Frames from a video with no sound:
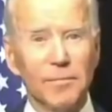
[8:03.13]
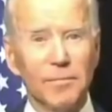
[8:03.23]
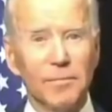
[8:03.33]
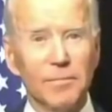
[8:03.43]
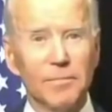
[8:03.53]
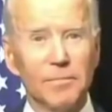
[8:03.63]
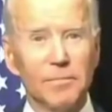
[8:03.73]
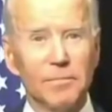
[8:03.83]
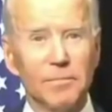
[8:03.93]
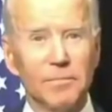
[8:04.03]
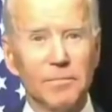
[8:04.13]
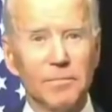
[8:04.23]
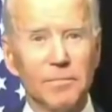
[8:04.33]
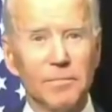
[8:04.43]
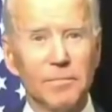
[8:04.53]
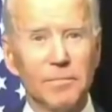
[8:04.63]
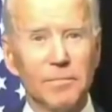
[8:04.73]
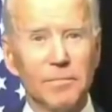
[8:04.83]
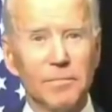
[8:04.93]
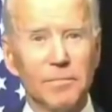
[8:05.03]

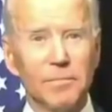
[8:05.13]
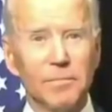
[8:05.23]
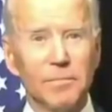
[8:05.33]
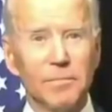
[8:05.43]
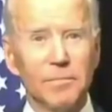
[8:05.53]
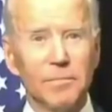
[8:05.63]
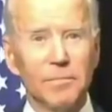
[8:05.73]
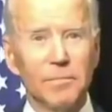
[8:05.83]
Nobody speaks.